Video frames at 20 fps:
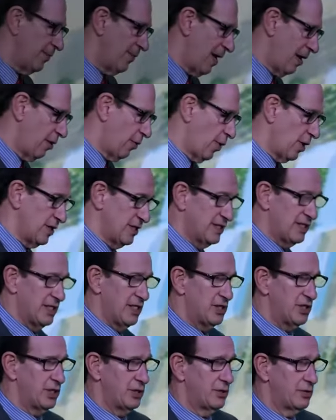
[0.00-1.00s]
marijuana is an
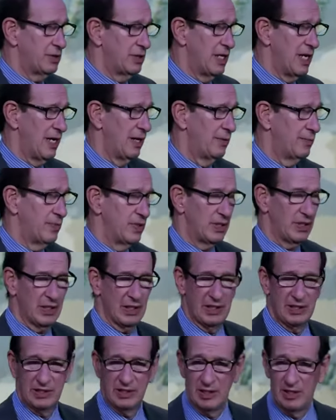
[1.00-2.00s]
issue now
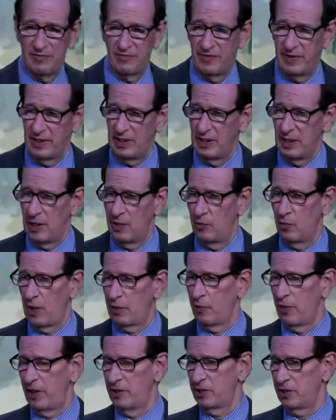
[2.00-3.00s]
because of the uh,
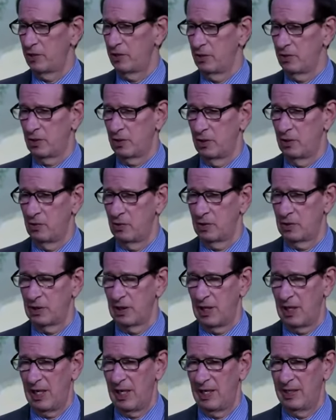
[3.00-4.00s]
recreational use
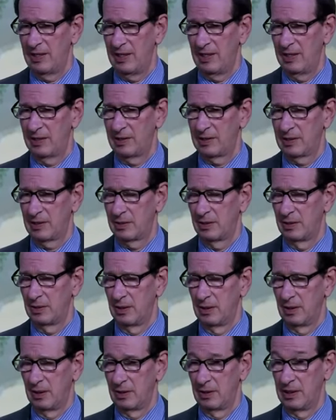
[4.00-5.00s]
and its
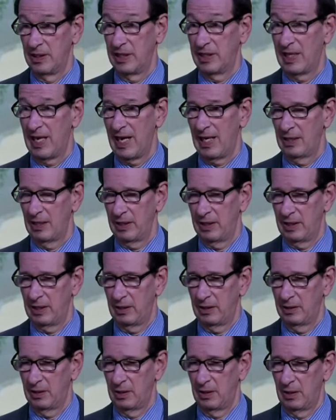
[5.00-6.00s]
legality.
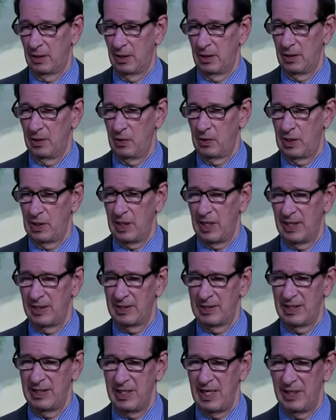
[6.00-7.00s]
You can get
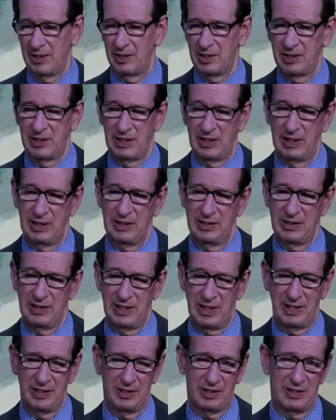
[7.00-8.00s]
T H C,
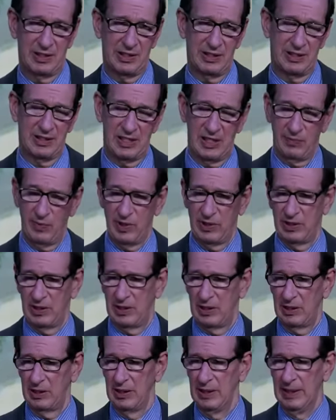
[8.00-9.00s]
T H C, C B
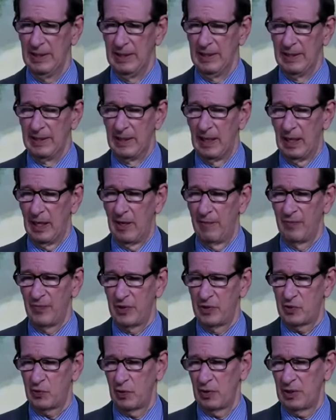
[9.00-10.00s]
D. Um,
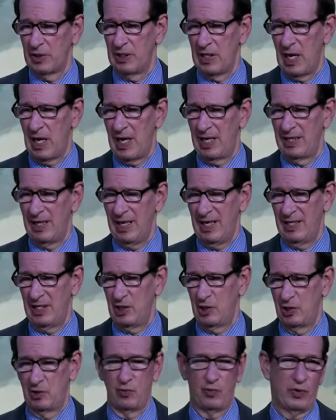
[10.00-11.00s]
there's really not any
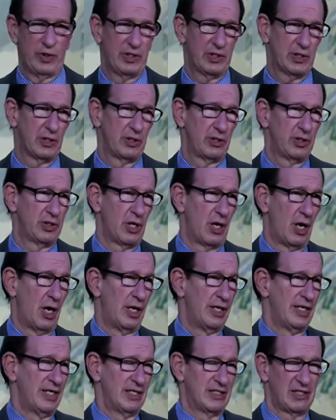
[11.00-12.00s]
good research
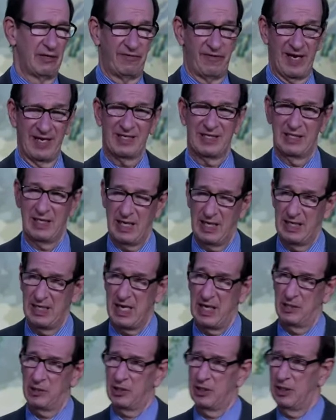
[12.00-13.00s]
on its effect in A D
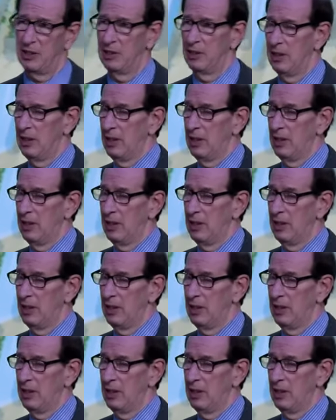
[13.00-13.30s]
H D.